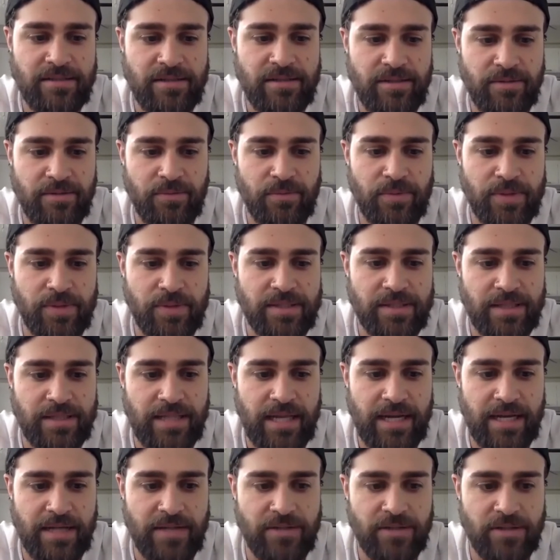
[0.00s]
the reason
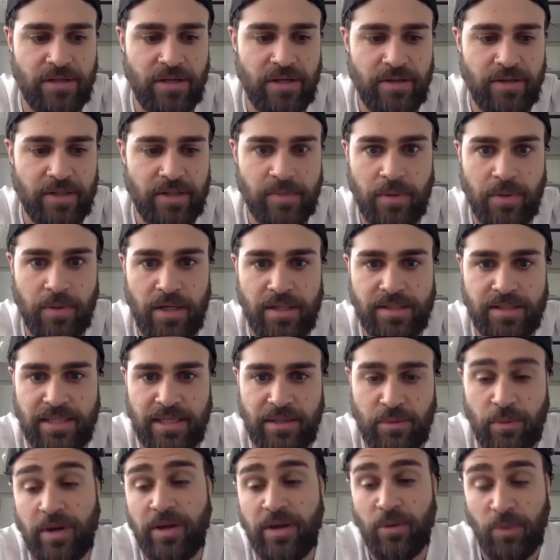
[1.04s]
that I took on this
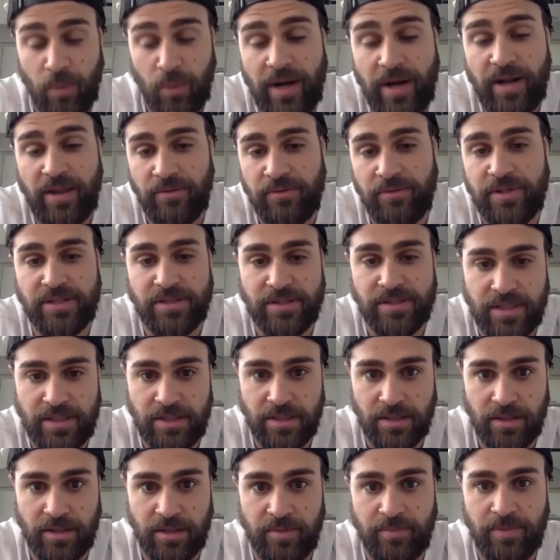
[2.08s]
project. One of the reasons I
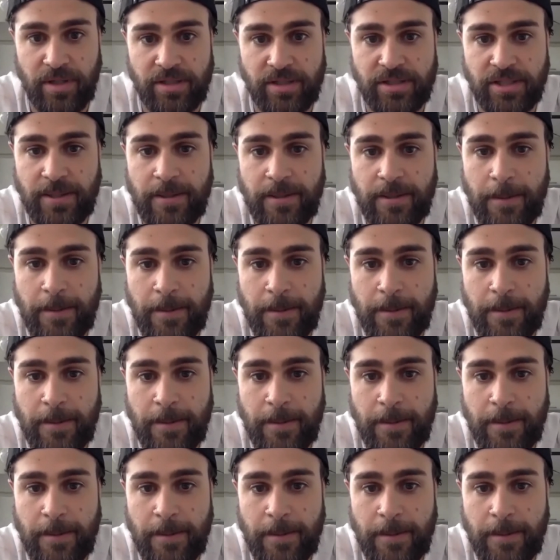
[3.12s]
took on the project.